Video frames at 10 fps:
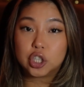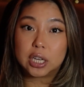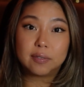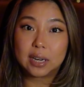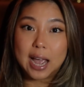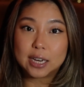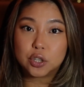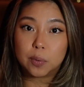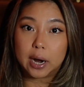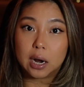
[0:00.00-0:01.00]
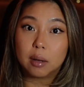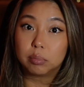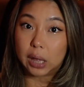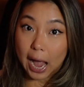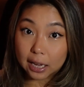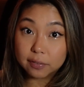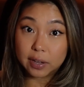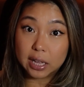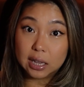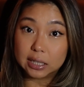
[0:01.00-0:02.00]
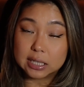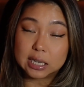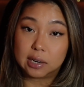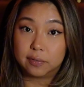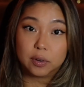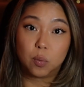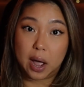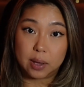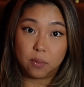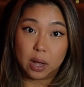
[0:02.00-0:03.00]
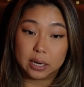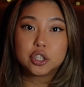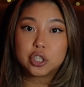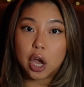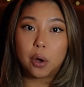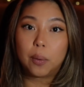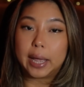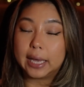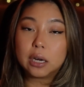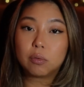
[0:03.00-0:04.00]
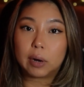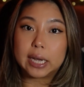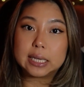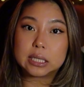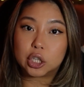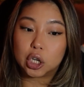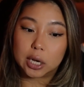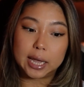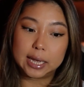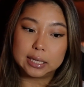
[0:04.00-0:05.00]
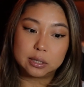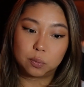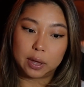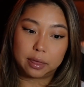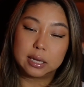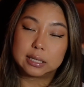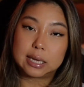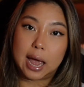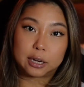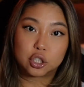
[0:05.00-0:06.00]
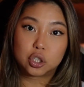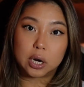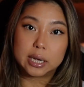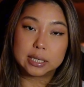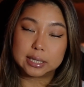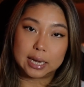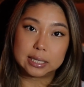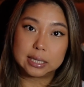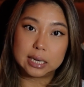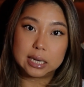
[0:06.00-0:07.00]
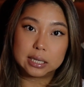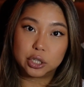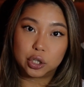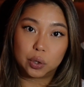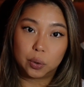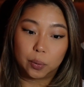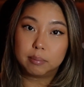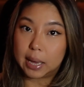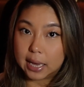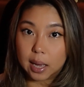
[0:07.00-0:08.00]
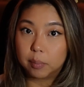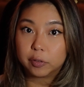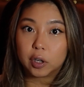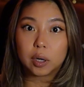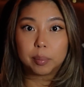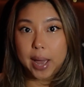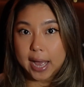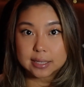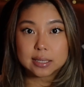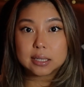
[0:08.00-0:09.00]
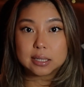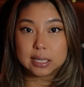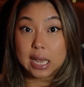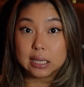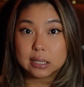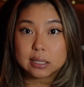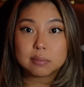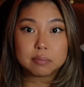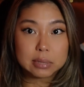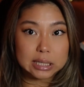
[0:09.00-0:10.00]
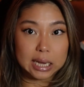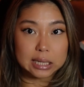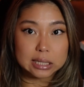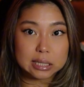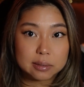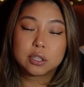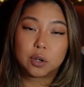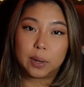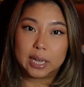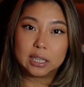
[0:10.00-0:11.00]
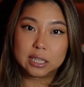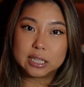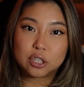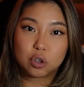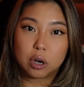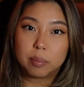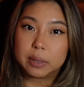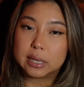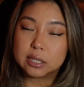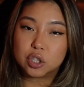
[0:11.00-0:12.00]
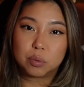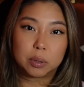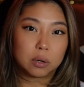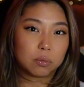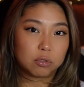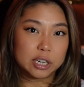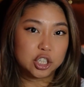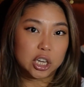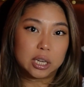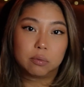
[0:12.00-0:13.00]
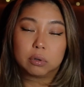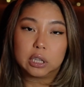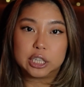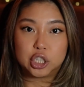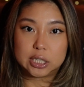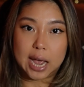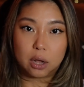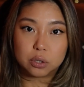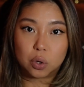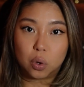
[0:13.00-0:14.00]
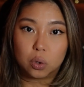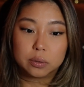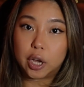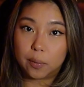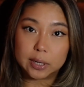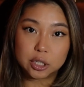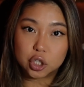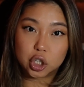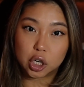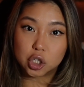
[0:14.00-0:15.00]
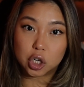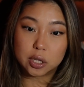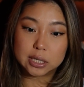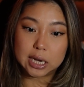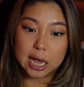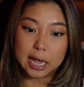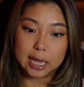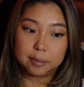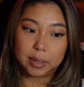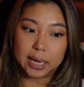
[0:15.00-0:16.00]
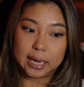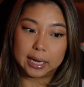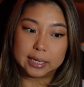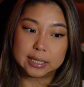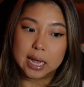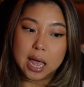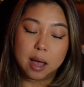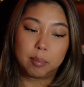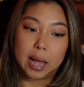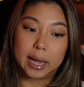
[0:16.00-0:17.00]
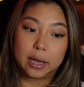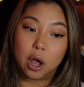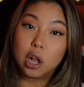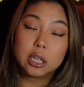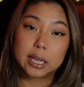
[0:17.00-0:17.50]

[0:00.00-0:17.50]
she even had to wear a black veil instead of a white one. So Anna raised her kids with this extra intensity to make up for her past sins. So Anneliese grew up in this super rigid religious household, going to church all the time, and by all